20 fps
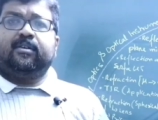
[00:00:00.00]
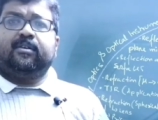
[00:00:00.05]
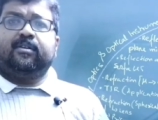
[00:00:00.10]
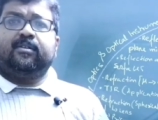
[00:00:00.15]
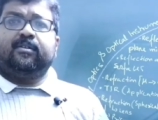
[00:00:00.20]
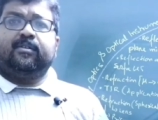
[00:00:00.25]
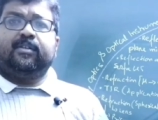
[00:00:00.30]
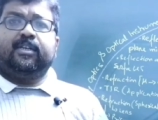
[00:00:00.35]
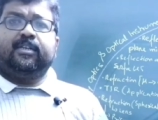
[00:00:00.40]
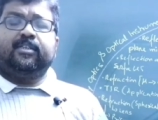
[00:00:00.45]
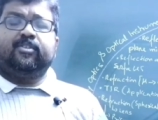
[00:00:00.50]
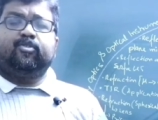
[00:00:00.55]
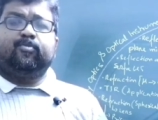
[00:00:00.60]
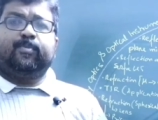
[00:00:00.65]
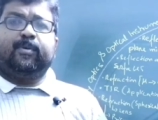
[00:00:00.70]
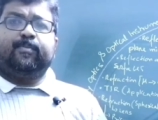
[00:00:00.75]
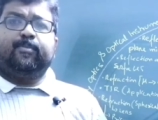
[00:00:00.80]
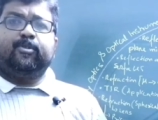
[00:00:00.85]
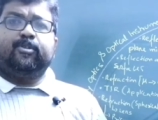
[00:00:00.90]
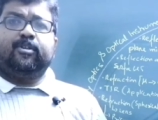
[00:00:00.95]
uh,
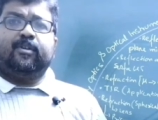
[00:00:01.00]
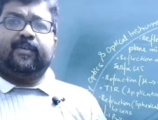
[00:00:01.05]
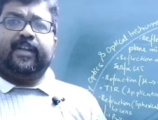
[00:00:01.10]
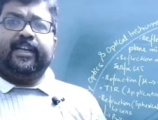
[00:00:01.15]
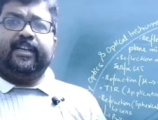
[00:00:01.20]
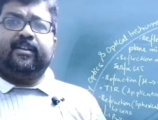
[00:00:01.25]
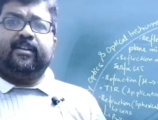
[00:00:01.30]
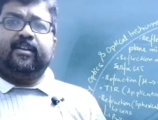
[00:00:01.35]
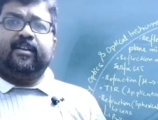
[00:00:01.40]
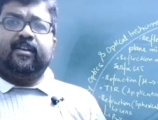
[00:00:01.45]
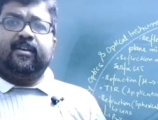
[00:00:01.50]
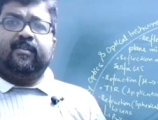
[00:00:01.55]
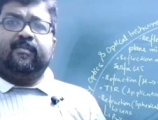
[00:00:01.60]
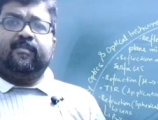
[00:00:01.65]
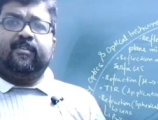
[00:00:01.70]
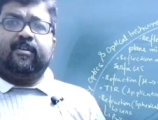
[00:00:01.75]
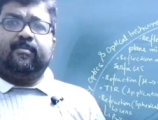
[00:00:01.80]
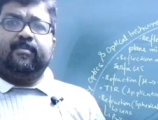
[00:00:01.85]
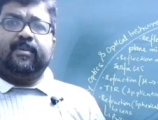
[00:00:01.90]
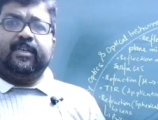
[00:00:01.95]
that is superposition of light
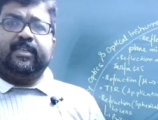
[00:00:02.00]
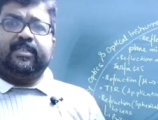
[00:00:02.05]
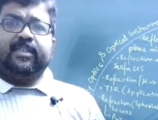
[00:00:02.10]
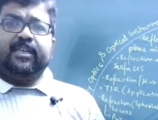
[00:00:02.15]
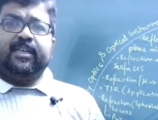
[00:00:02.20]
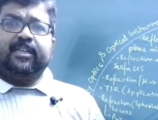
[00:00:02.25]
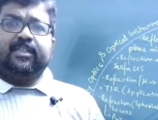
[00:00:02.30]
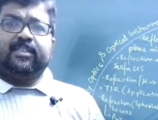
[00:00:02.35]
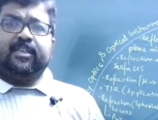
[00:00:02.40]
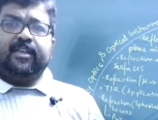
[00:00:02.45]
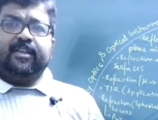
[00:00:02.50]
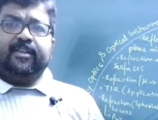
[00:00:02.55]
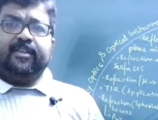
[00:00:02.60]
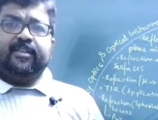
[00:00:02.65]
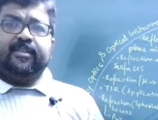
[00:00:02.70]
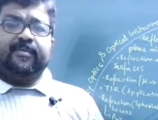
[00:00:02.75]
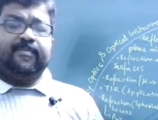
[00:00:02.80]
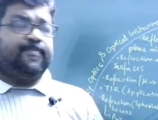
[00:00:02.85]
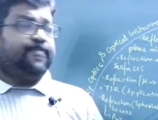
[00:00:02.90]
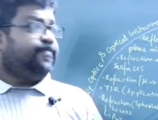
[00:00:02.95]
from a single
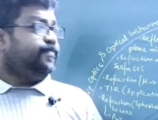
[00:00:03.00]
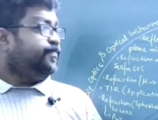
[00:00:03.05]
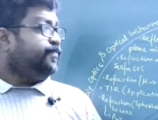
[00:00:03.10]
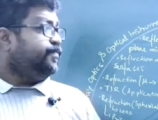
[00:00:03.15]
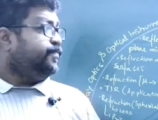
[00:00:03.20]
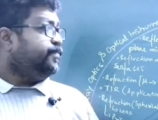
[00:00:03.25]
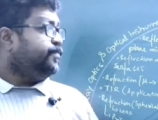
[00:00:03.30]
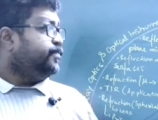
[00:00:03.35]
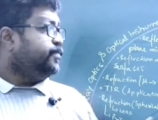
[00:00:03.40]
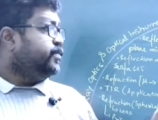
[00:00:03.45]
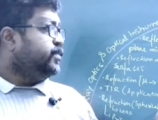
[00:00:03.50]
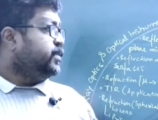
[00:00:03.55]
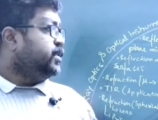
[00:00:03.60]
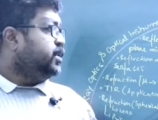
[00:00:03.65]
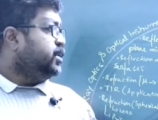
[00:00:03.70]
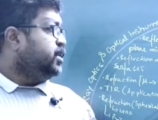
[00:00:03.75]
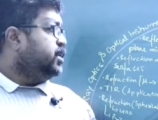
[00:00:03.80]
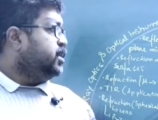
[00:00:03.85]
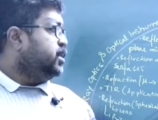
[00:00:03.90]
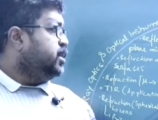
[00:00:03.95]
slit
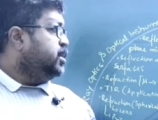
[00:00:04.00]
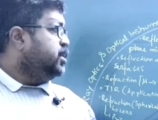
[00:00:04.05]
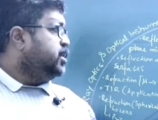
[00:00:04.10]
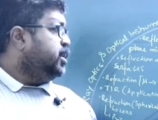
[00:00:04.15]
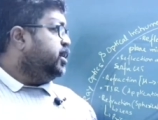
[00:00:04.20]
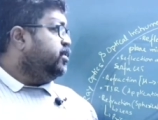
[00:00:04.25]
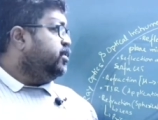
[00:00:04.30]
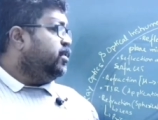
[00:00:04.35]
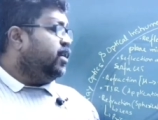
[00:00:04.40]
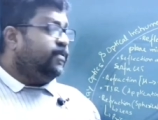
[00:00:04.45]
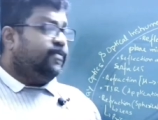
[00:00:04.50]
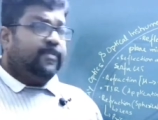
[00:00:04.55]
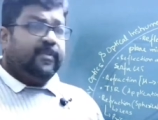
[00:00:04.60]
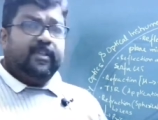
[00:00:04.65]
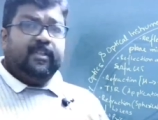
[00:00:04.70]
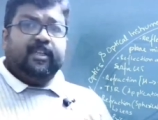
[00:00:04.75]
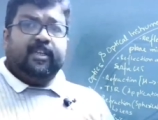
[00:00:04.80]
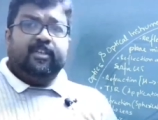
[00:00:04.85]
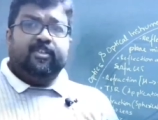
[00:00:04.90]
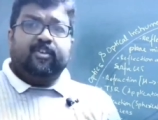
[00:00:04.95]
then you
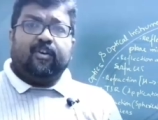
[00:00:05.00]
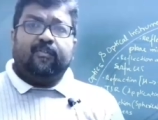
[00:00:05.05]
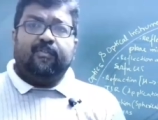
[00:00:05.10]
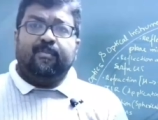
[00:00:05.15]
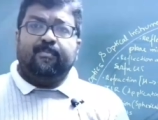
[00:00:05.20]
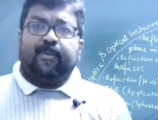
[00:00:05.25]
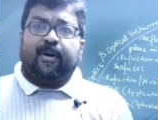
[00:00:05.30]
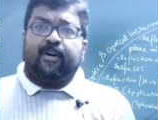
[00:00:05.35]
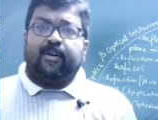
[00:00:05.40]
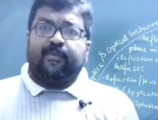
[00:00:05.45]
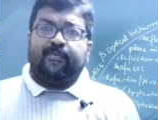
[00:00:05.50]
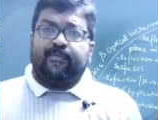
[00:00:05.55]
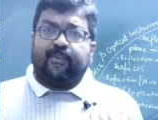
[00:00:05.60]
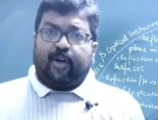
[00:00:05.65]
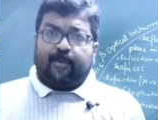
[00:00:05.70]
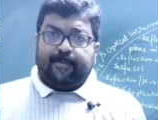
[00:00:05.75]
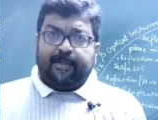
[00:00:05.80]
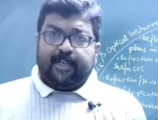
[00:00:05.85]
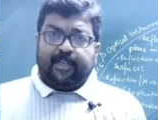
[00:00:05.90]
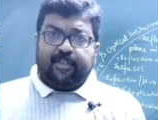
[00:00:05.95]
have the resolving
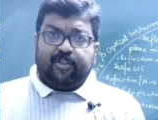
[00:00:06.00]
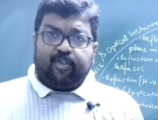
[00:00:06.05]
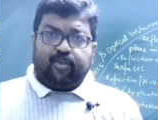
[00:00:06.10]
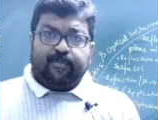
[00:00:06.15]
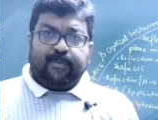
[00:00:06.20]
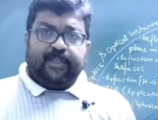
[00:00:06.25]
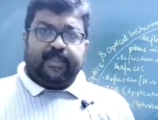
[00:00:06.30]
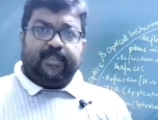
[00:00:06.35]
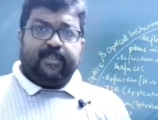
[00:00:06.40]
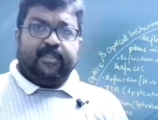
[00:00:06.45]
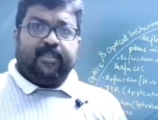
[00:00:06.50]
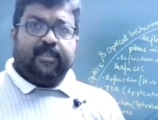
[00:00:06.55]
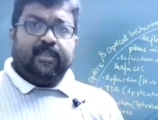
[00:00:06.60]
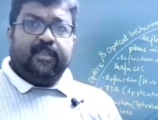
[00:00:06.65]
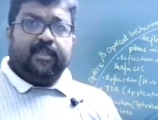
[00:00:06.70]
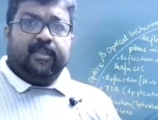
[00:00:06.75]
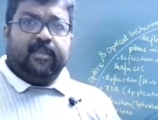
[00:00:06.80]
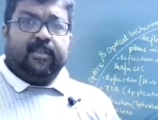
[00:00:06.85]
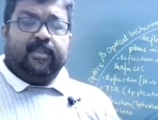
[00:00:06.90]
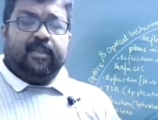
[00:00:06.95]
power of optical
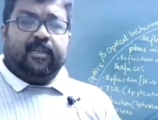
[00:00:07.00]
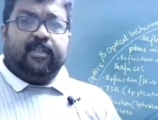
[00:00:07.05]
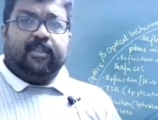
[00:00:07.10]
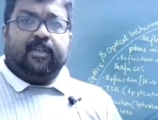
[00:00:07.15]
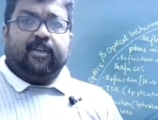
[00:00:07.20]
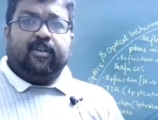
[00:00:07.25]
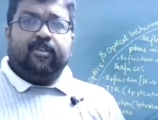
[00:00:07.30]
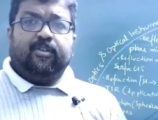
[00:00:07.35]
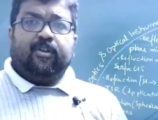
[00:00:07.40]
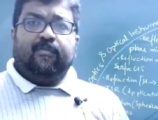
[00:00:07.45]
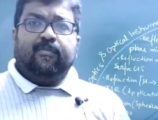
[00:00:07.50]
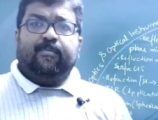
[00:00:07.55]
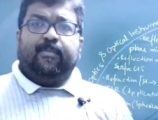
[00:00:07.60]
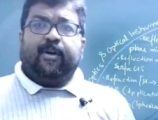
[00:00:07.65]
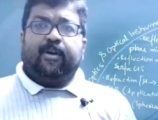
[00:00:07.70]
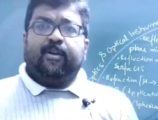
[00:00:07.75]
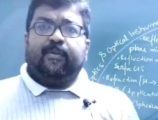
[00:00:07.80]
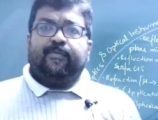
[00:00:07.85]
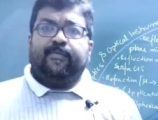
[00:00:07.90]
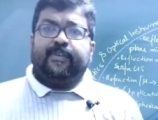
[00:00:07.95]
instruments, the
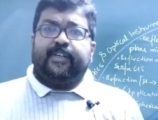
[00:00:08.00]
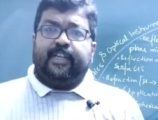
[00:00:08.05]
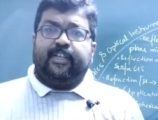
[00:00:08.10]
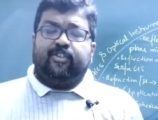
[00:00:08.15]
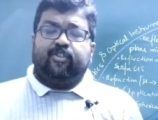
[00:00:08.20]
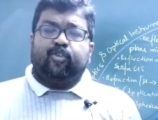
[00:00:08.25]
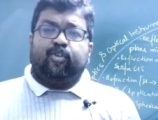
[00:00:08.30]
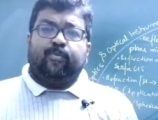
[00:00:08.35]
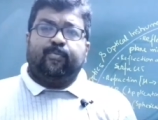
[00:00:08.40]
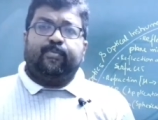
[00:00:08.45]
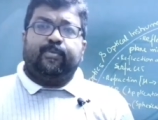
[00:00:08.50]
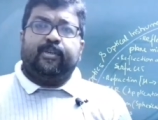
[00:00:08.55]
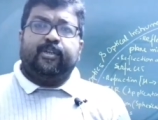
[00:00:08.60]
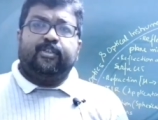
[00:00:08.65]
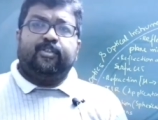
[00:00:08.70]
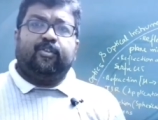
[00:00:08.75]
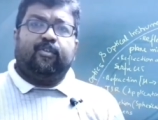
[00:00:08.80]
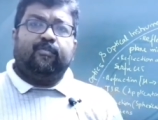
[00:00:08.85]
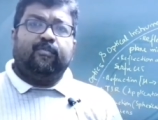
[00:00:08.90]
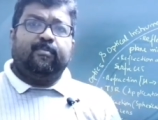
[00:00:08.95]
resolving power of
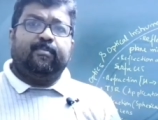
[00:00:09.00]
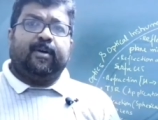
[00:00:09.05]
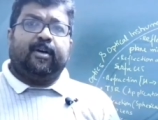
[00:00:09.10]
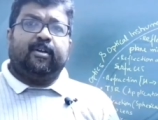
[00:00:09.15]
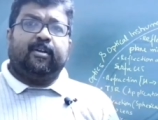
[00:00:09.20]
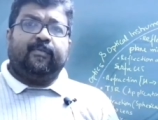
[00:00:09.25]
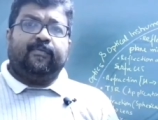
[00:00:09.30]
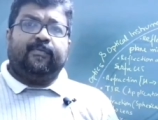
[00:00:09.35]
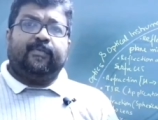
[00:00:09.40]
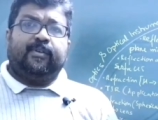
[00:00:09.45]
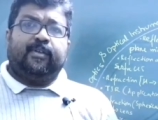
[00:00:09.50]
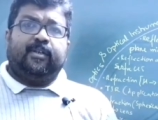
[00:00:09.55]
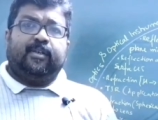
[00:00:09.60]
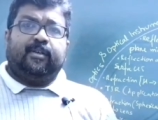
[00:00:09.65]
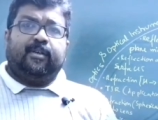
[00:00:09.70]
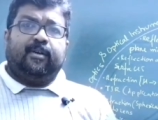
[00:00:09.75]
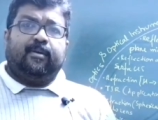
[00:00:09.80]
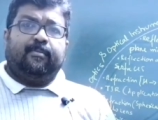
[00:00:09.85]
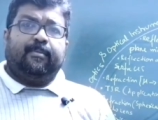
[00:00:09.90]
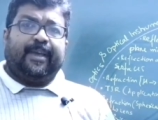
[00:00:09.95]
telescope, resolving power of
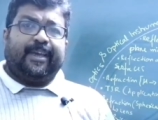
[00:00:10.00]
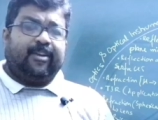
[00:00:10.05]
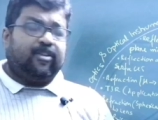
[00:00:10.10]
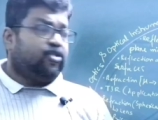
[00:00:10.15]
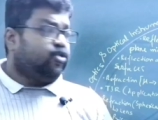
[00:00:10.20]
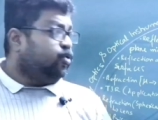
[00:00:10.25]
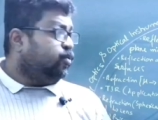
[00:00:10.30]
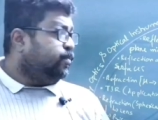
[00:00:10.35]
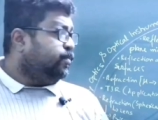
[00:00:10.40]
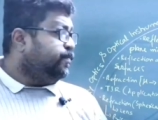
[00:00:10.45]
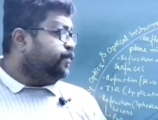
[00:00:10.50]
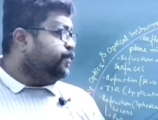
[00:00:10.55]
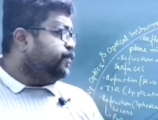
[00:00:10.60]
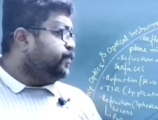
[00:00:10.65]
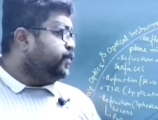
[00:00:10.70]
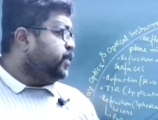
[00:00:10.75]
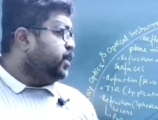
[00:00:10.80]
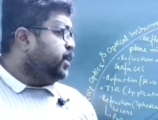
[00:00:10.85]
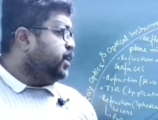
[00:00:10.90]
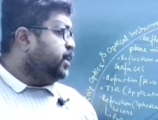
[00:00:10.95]

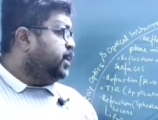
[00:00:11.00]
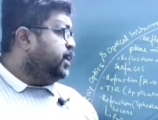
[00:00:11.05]
microscope.